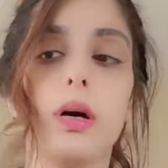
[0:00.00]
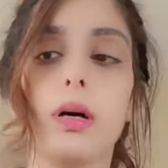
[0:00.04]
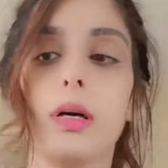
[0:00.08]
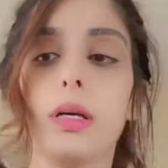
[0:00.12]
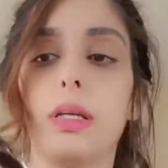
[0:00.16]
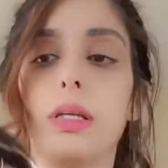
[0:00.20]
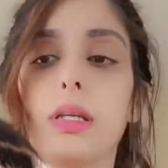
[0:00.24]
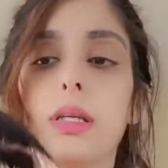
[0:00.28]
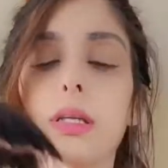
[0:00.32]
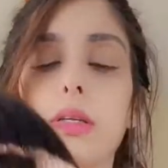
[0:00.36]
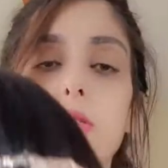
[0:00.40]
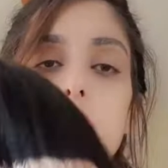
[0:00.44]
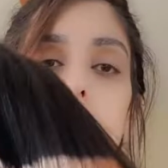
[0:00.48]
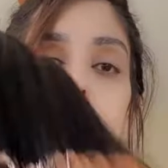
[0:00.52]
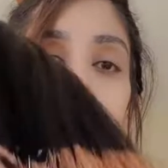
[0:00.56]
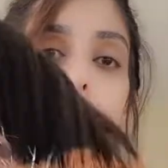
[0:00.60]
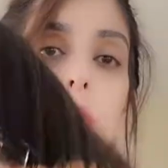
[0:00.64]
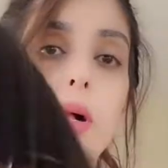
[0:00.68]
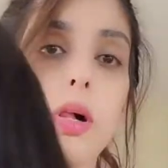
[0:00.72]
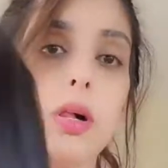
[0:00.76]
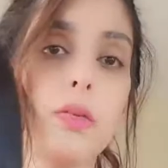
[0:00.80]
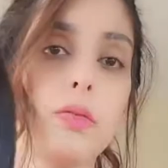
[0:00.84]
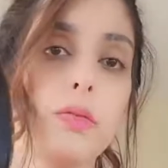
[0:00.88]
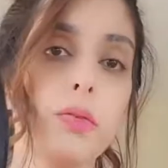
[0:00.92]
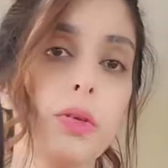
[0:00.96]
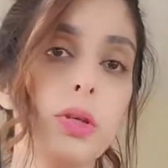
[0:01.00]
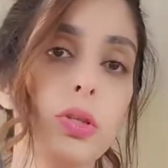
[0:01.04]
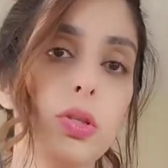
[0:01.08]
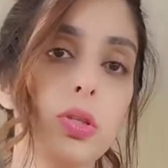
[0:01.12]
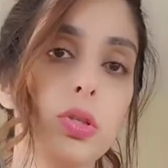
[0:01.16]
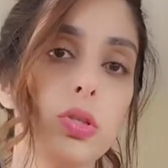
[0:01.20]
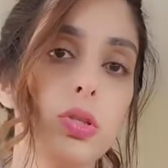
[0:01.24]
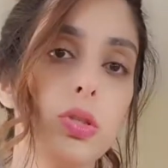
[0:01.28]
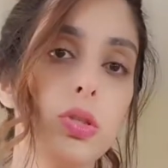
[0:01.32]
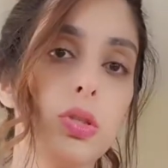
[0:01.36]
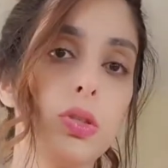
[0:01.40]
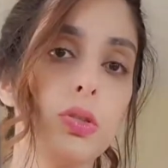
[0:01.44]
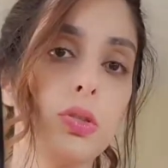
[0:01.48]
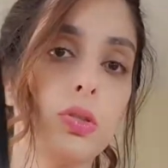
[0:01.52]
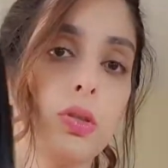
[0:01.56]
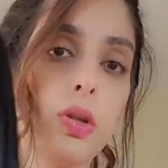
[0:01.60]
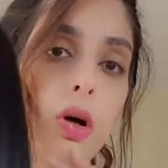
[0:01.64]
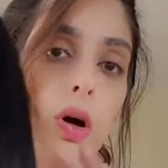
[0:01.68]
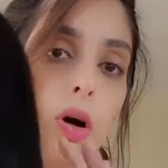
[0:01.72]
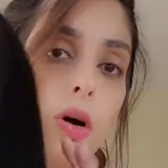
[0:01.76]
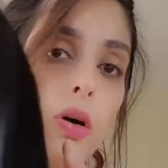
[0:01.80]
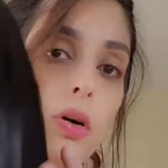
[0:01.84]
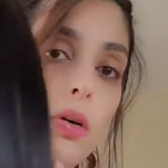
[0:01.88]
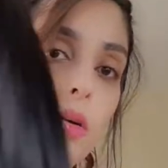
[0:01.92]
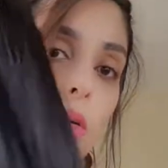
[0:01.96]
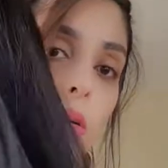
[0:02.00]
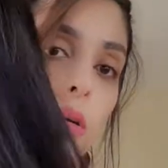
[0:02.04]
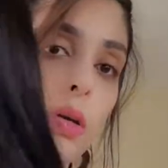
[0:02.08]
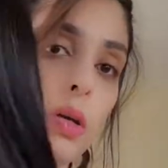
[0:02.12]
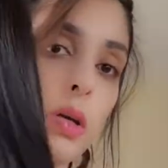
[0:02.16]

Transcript: It is 12 inches long.